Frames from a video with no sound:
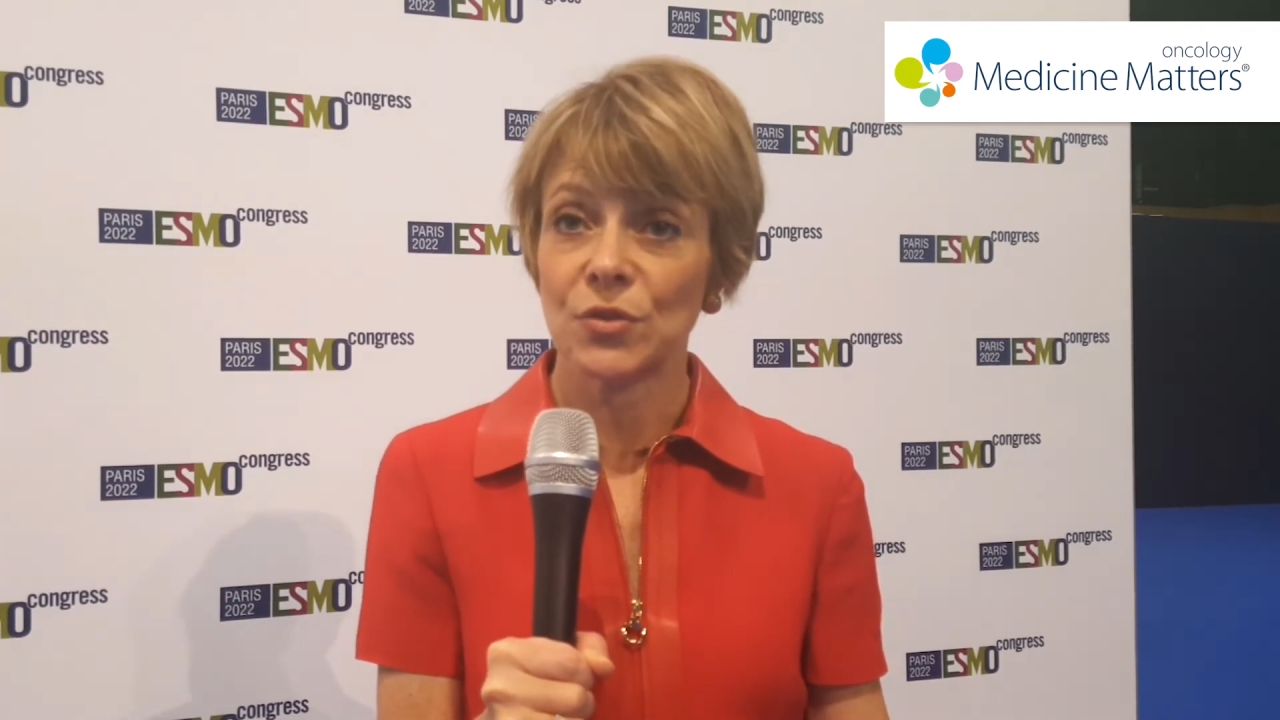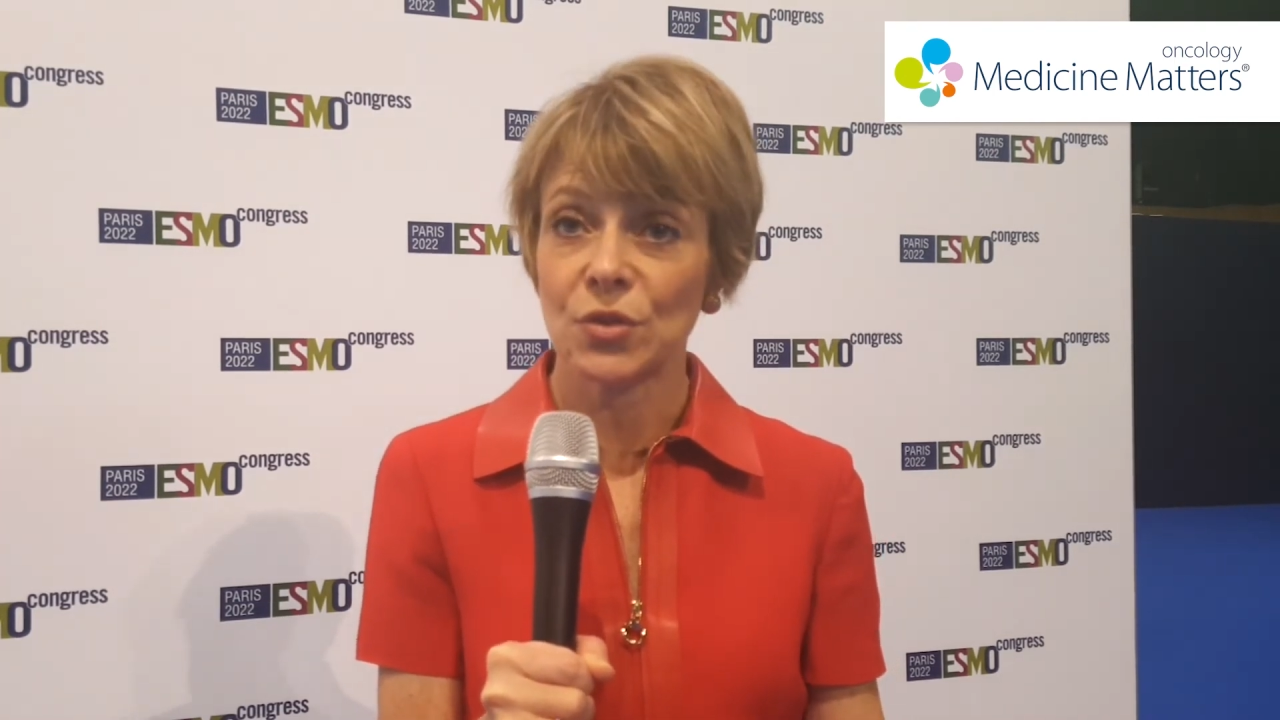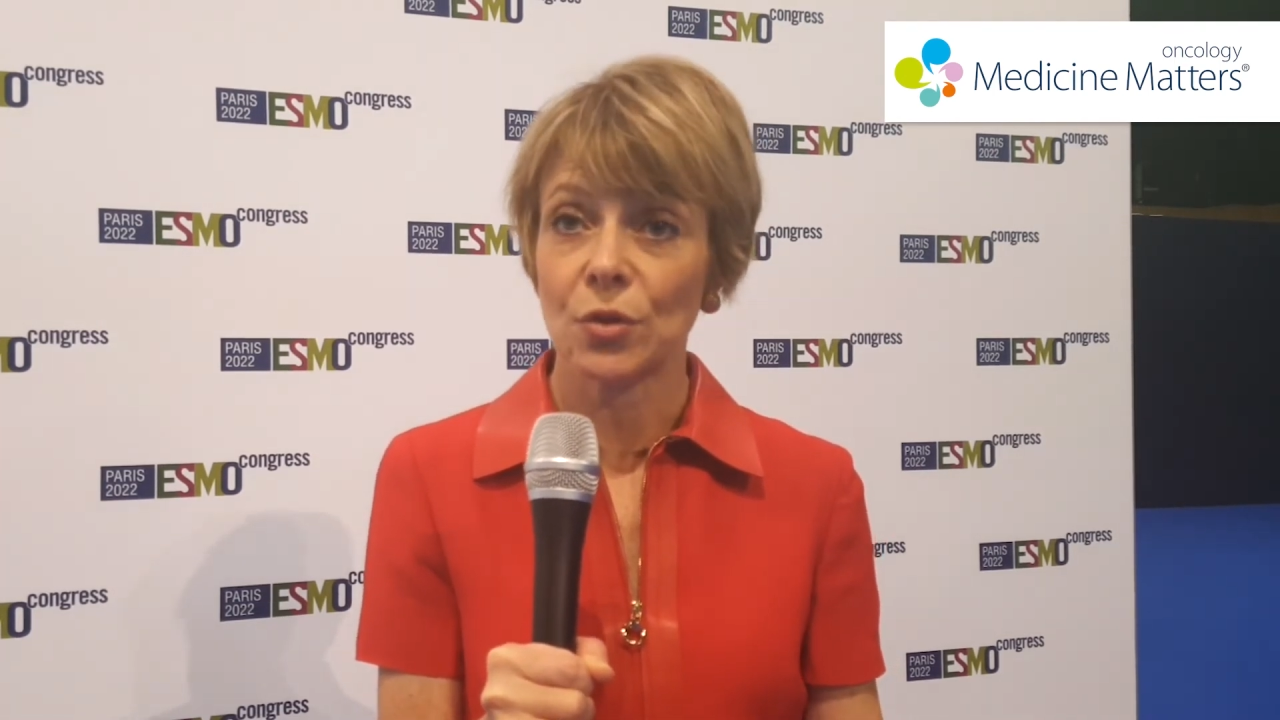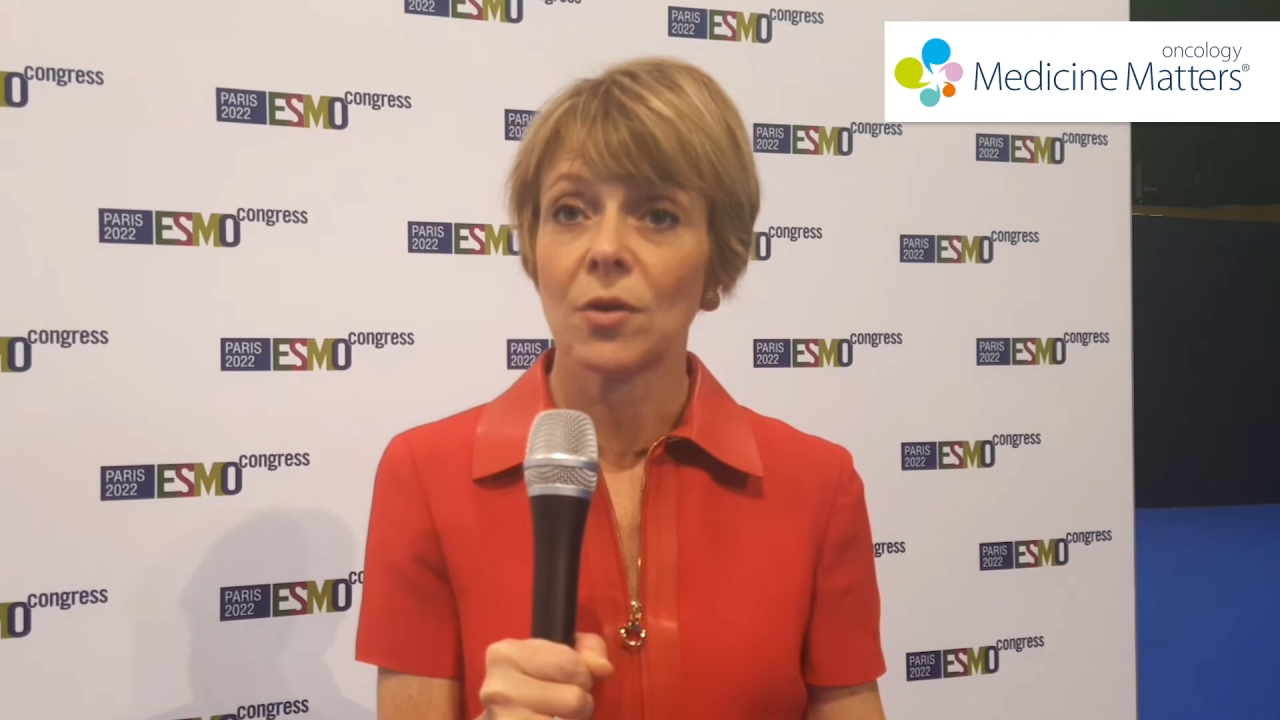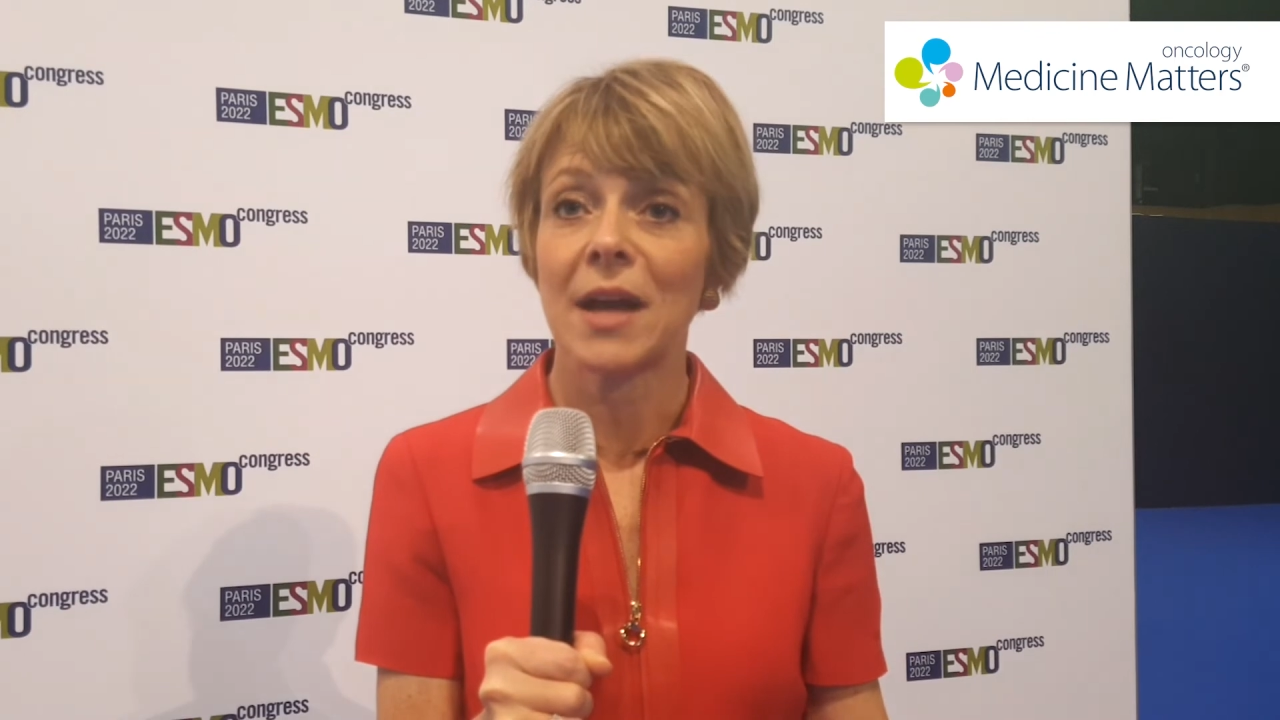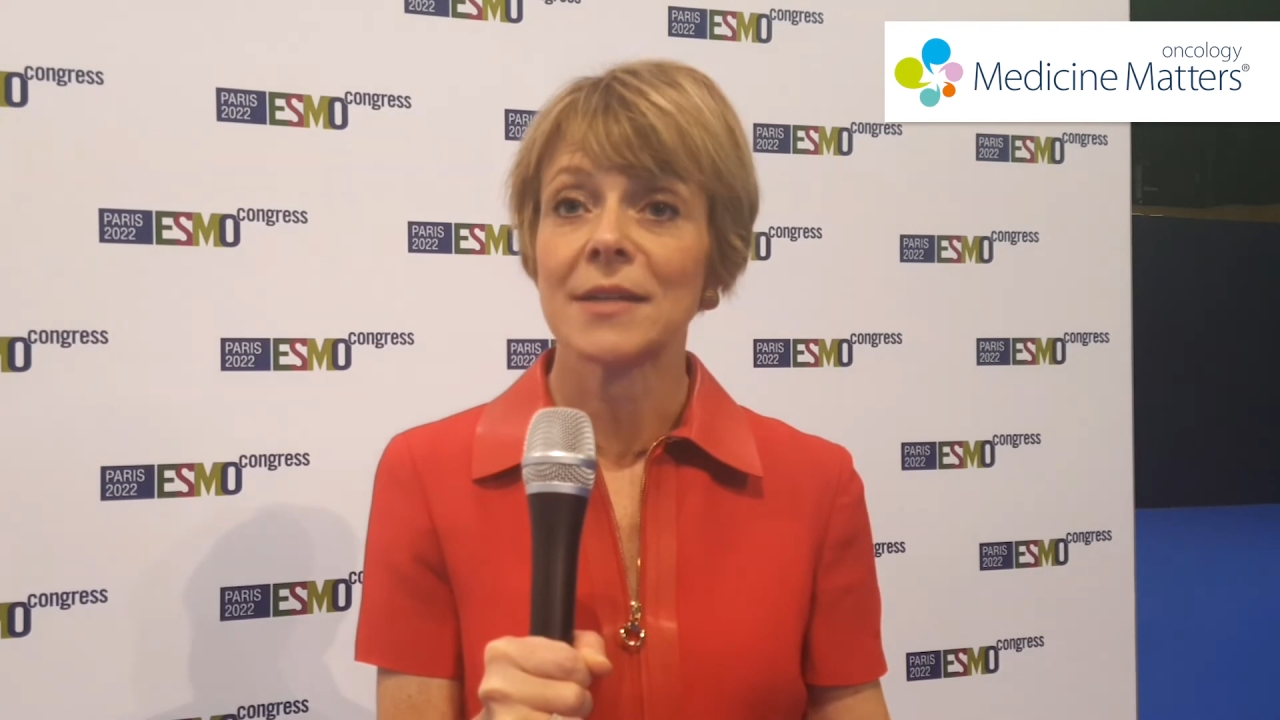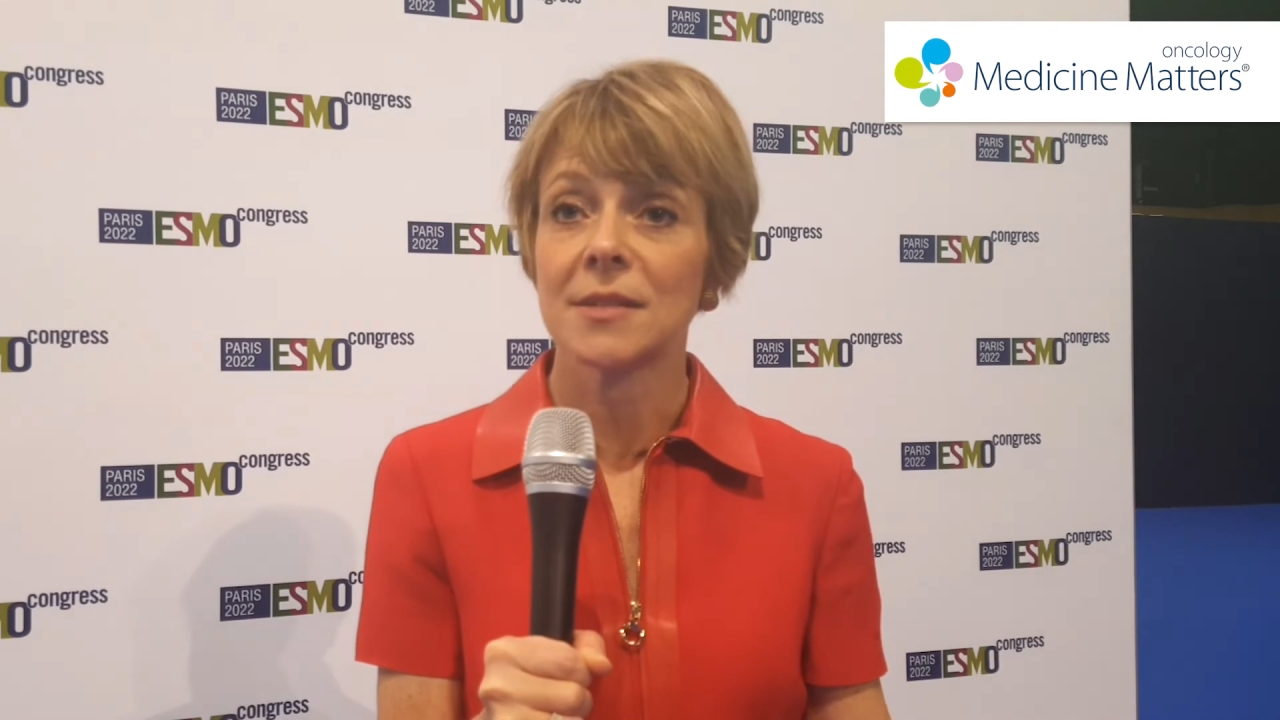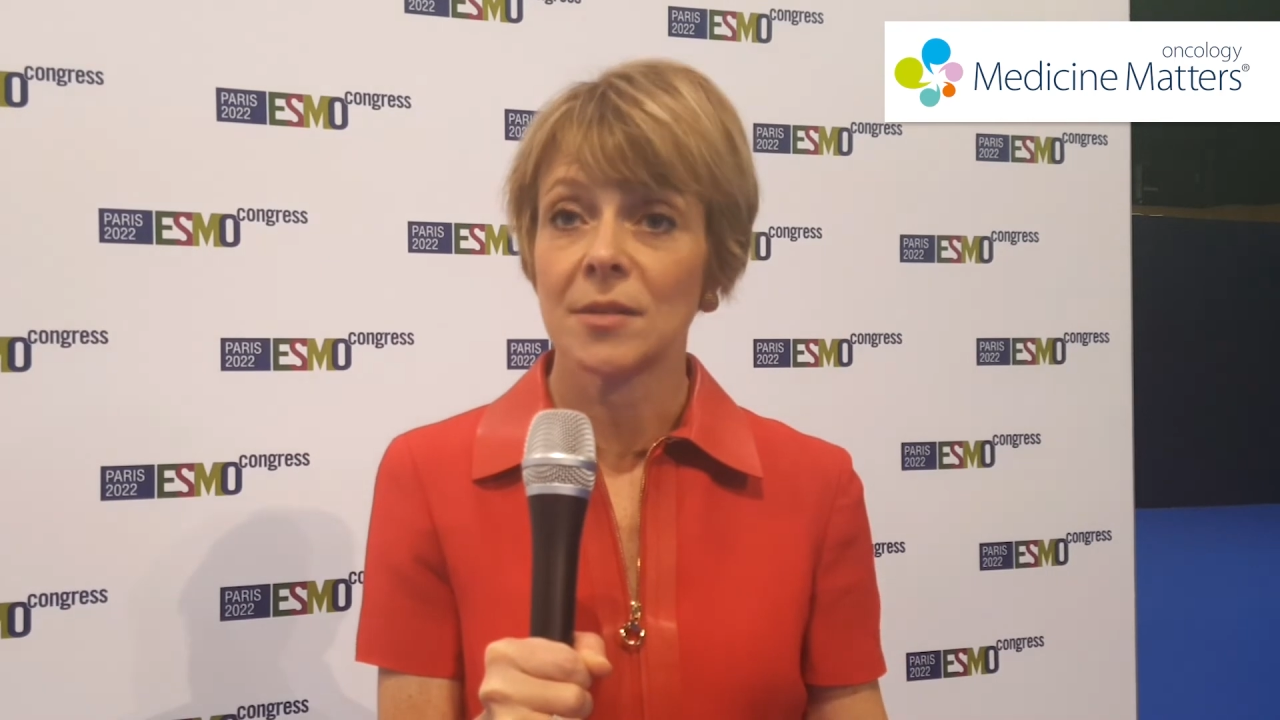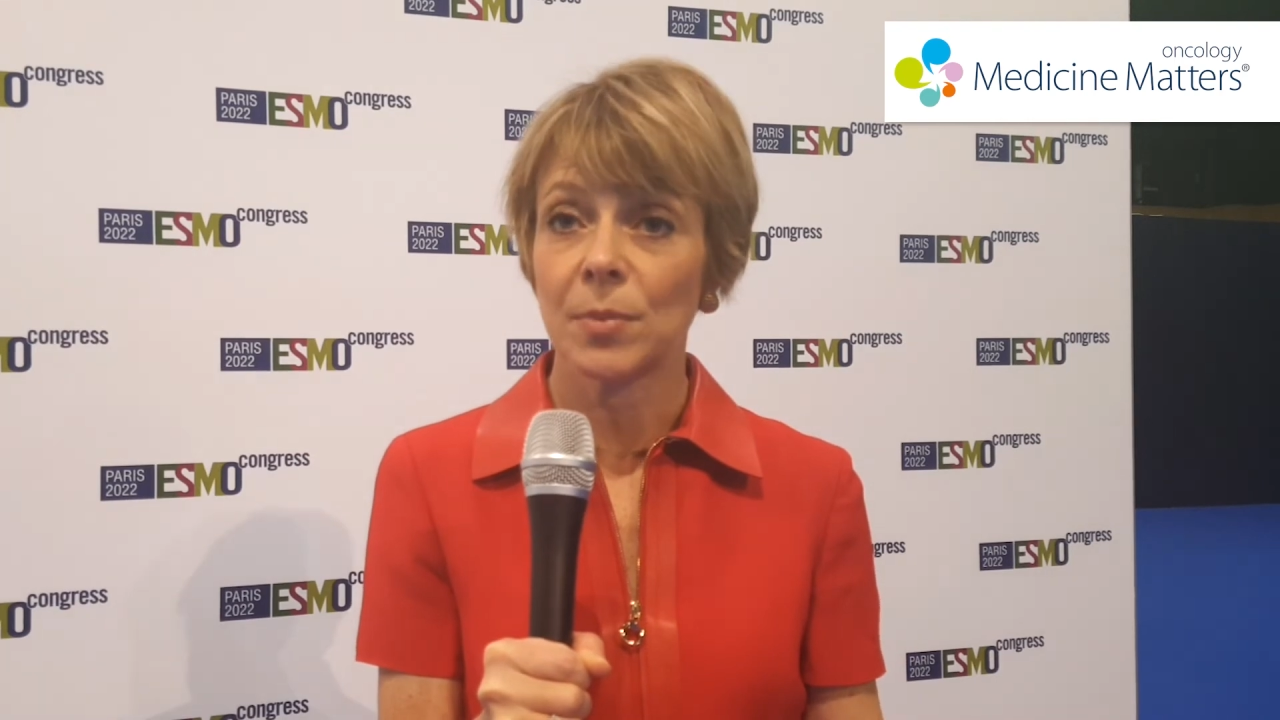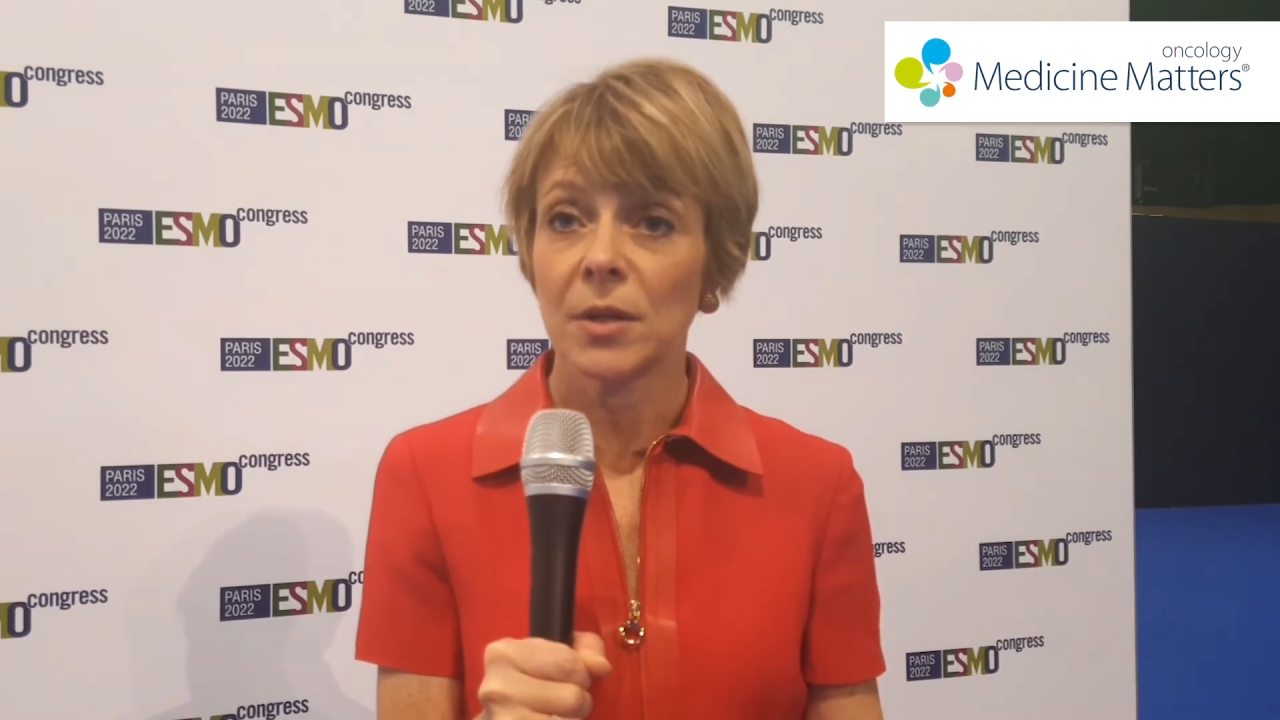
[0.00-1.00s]

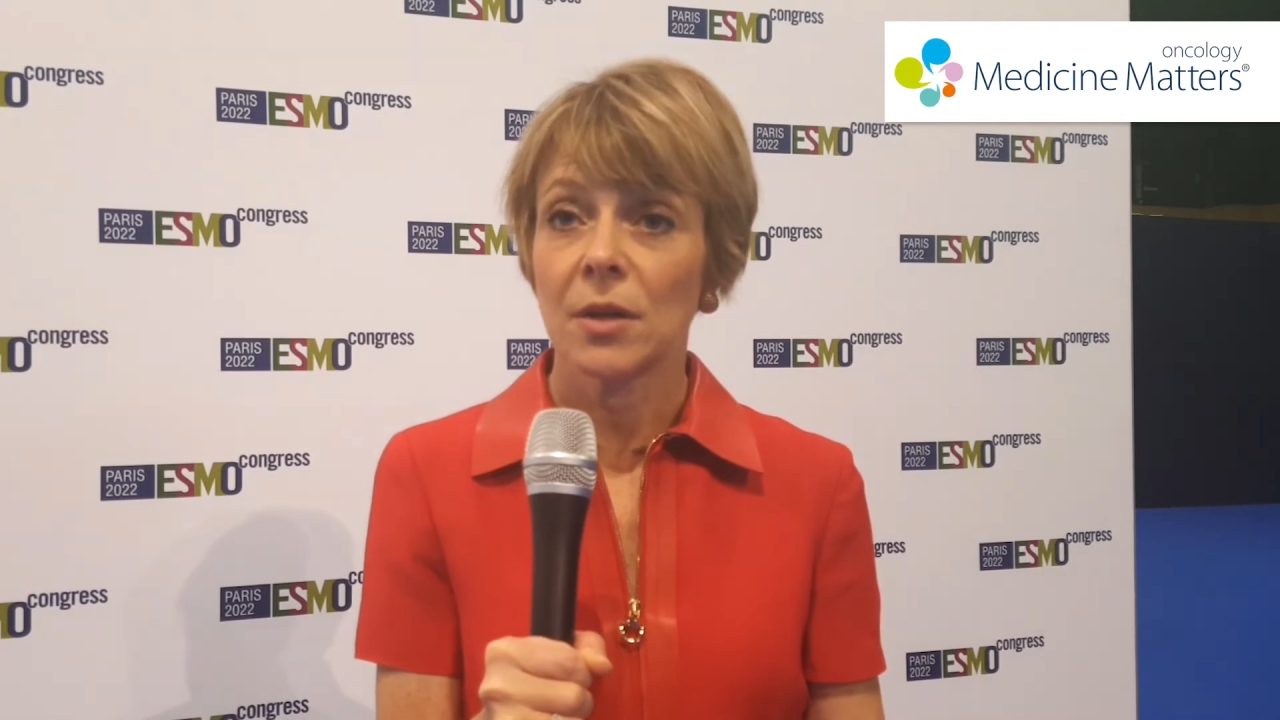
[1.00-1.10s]
Sotorasib,